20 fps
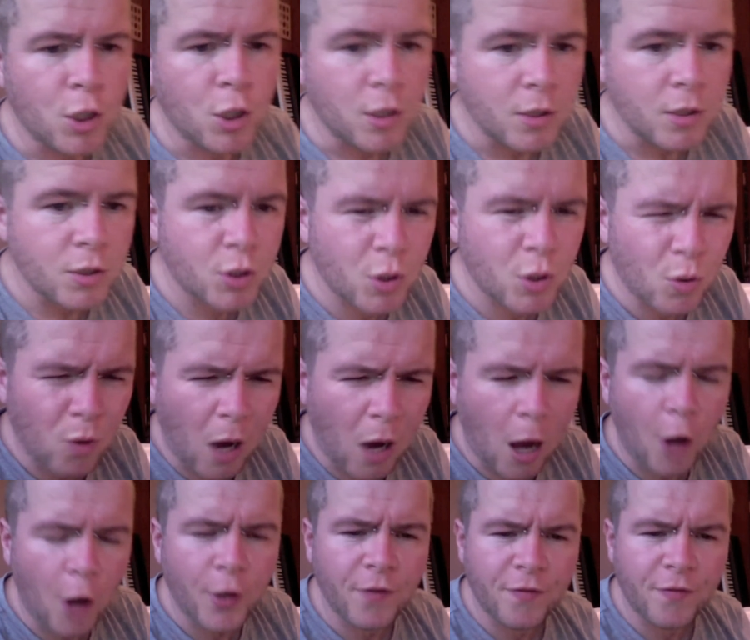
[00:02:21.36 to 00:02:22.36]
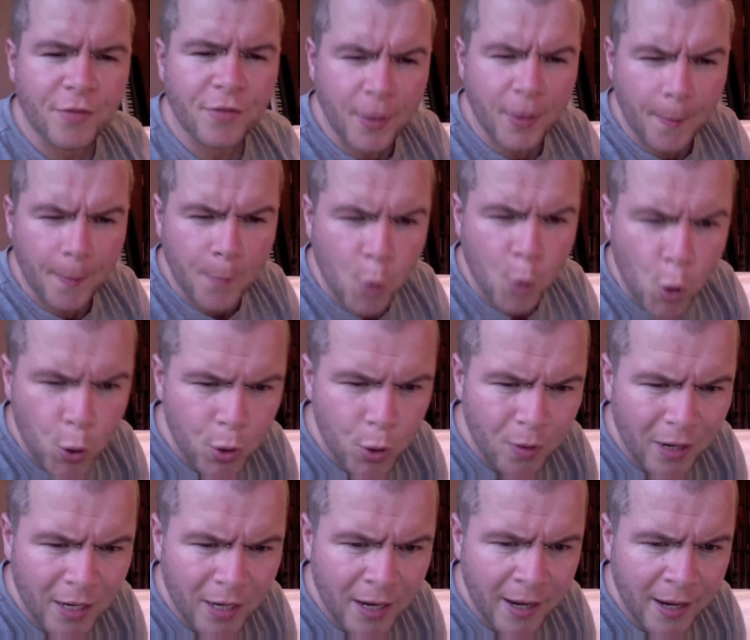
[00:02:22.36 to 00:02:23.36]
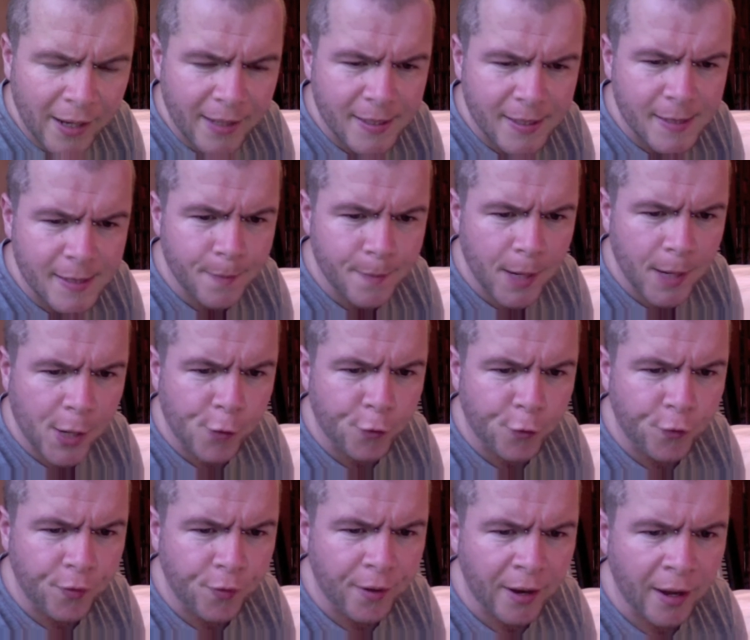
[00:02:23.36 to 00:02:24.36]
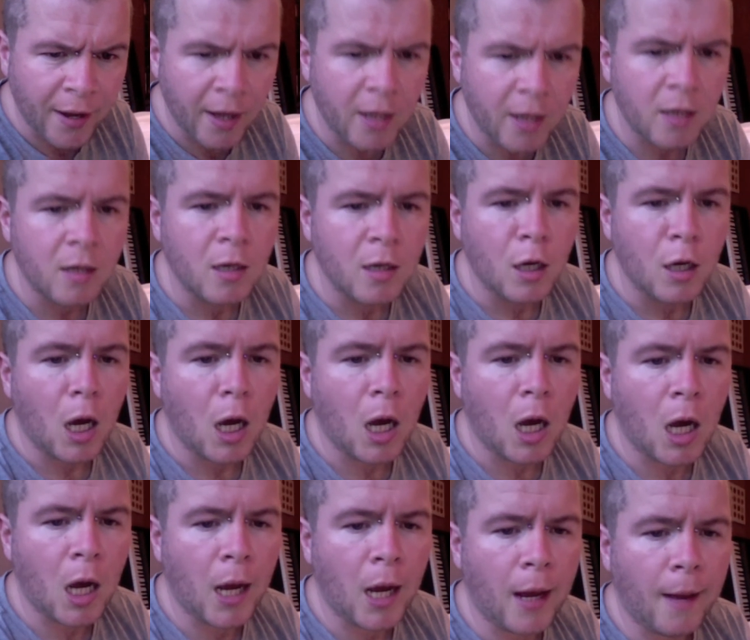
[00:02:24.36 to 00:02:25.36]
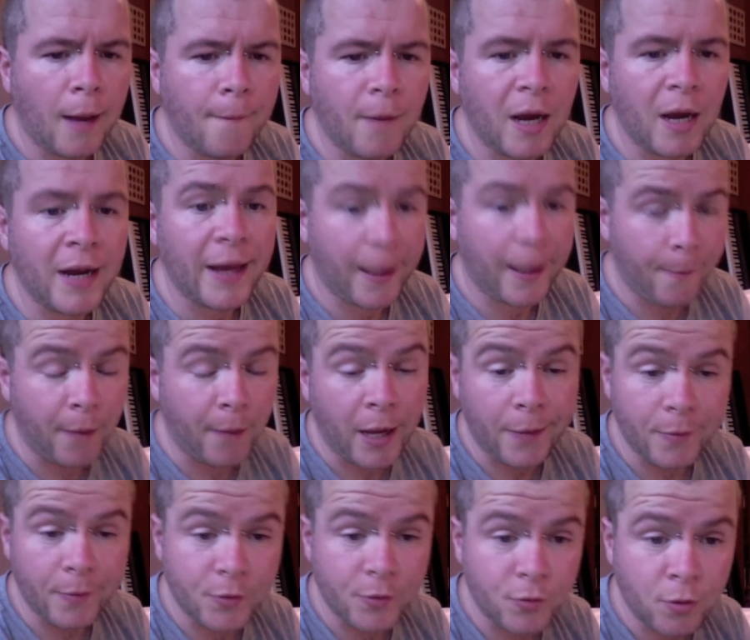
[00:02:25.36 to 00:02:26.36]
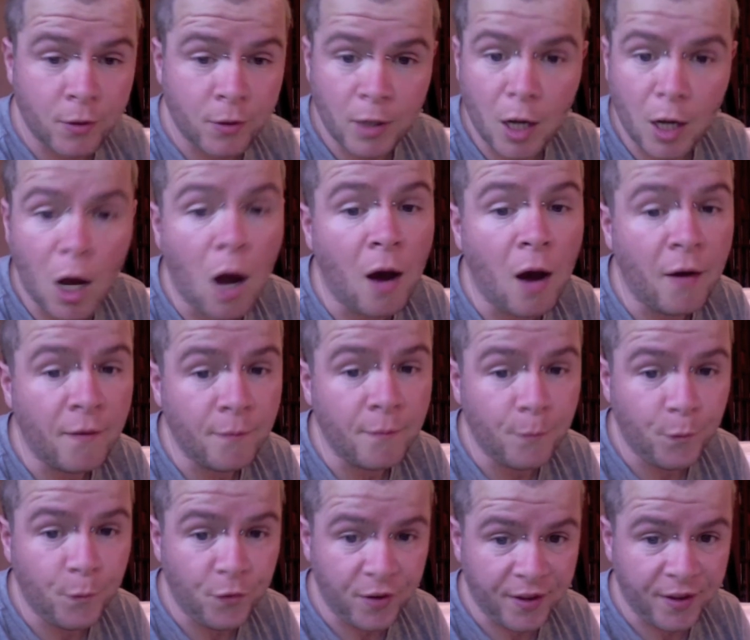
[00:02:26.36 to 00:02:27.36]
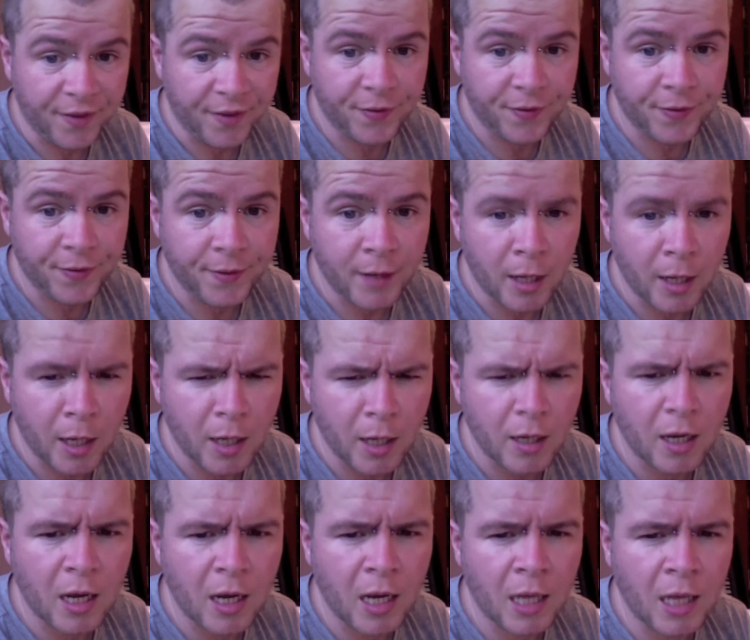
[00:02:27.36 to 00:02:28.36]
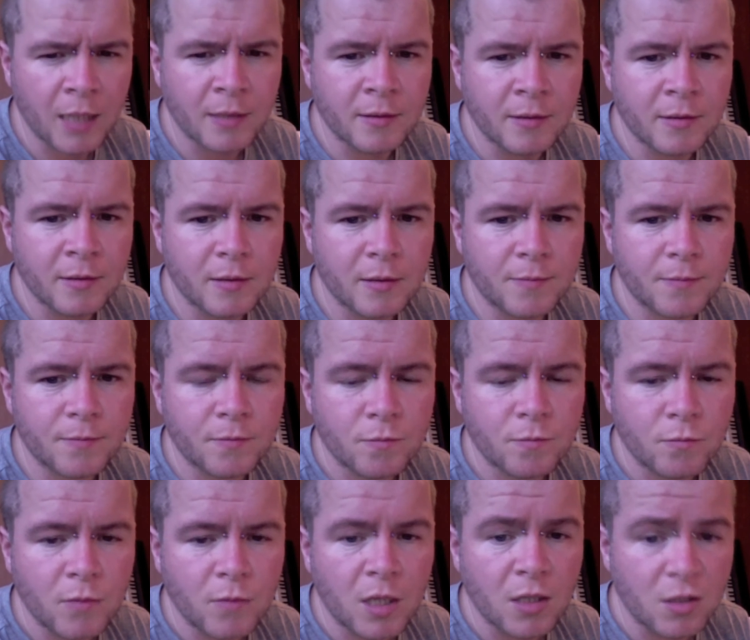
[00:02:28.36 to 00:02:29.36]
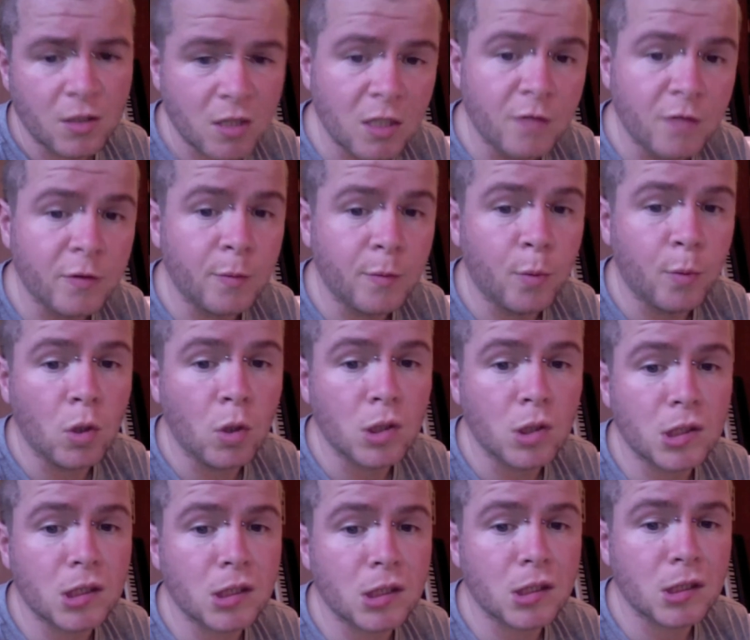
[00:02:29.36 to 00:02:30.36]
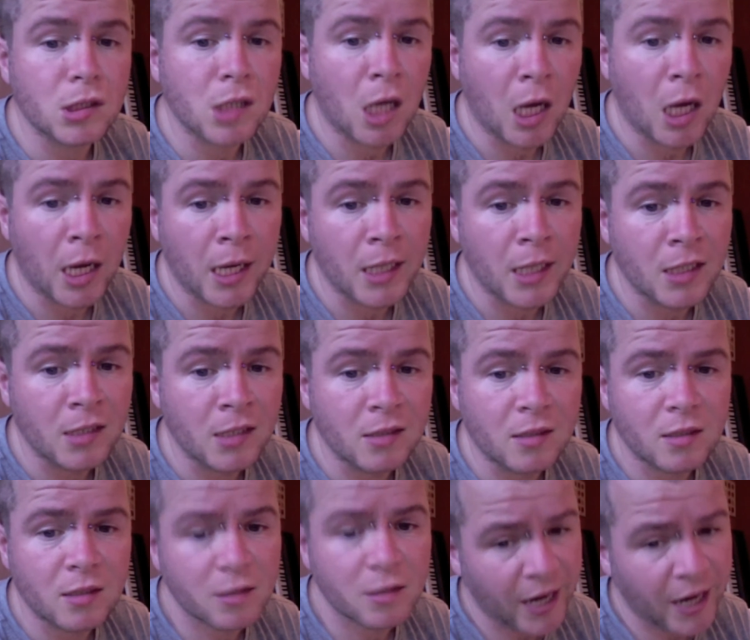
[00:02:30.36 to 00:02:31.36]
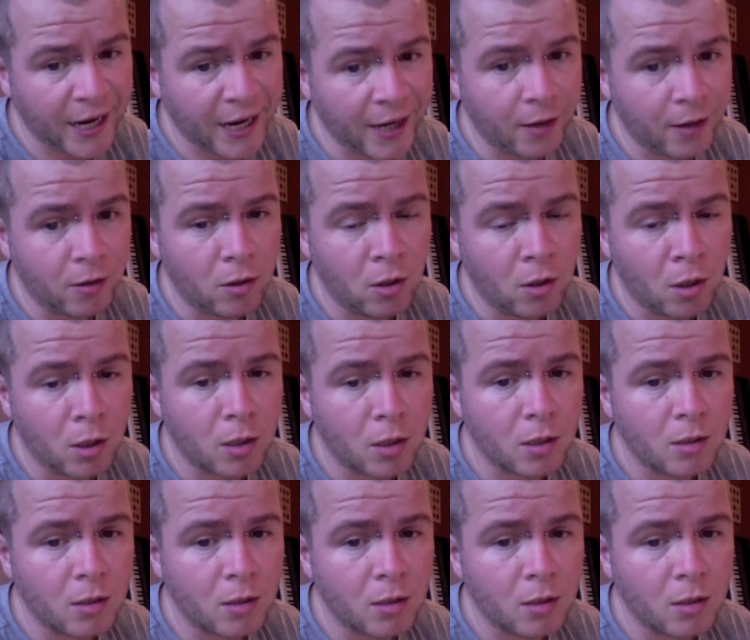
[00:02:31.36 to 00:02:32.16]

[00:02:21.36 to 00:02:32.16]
so out of them, who do I like especially? Um, I like Magmatron, obviously, and Silverbolt and Tigerhawk.